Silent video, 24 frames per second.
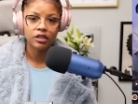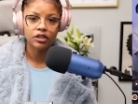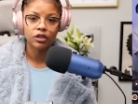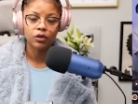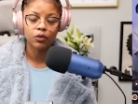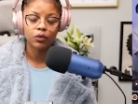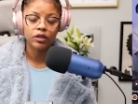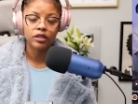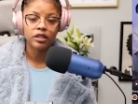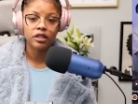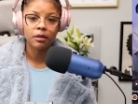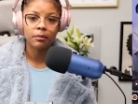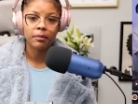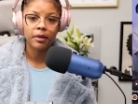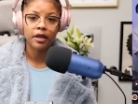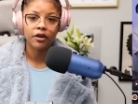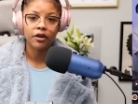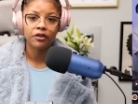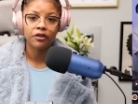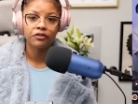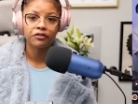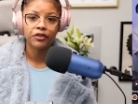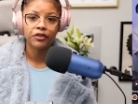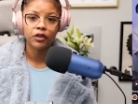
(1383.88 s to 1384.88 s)
was to make
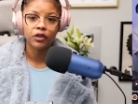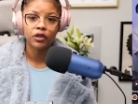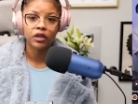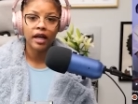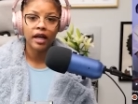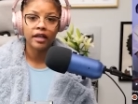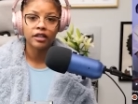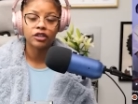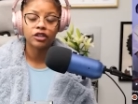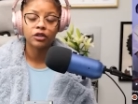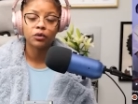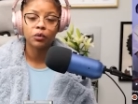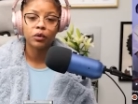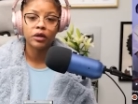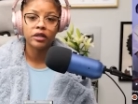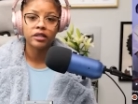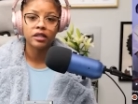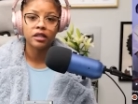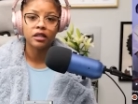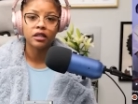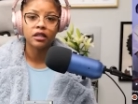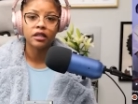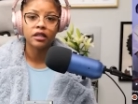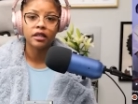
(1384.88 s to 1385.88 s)
her feel like she
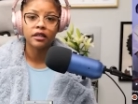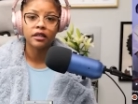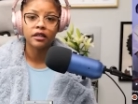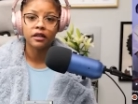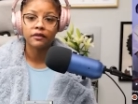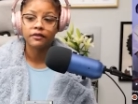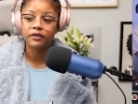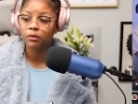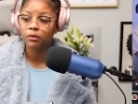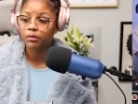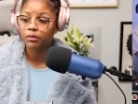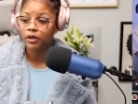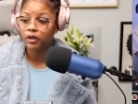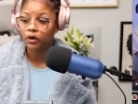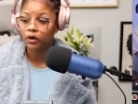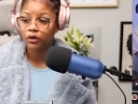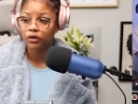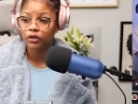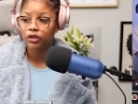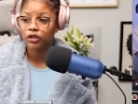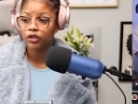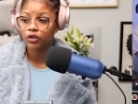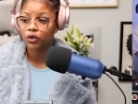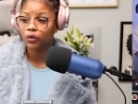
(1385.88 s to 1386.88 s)
wasn't good enough to be on the
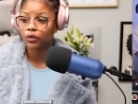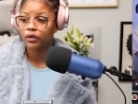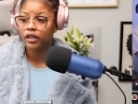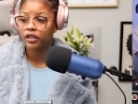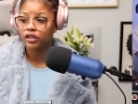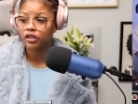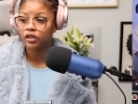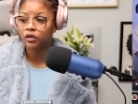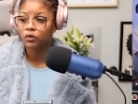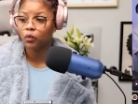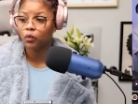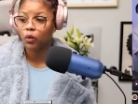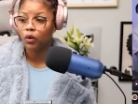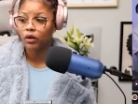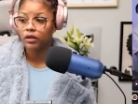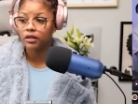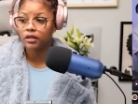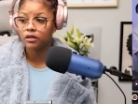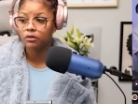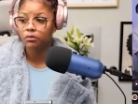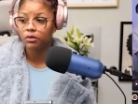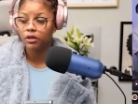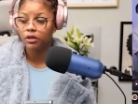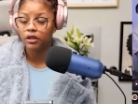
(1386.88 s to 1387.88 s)
show that she wants
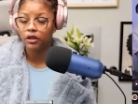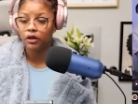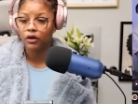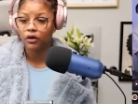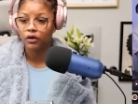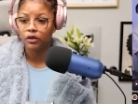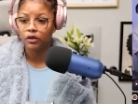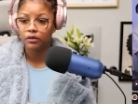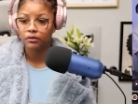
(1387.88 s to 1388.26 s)
to be on.